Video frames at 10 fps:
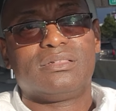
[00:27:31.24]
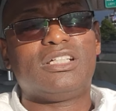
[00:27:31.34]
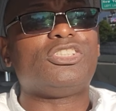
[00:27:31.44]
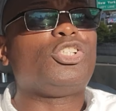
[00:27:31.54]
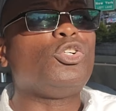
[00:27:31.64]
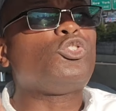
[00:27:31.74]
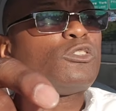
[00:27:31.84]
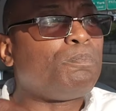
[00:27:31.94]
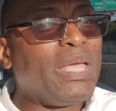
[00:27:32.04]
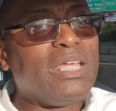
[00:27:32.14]
Because you
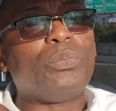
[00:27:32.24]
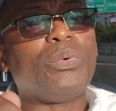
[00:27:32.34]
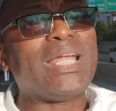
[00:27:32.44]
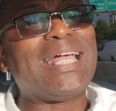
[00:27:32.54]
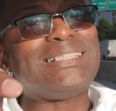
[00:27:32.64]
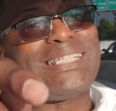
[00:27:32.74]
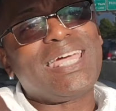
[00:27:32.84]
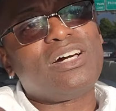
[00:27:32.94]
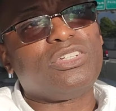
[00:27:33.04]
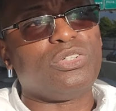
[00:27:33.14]
spend when I
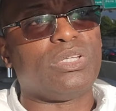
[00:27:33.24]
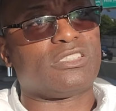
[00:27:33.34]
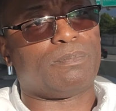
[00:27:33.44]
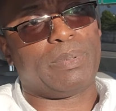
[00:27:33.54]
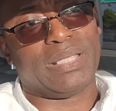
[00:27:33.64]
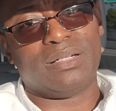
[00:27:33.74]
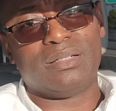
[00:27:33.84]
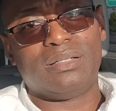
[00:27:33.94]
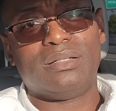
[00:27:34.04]
tell you to spend.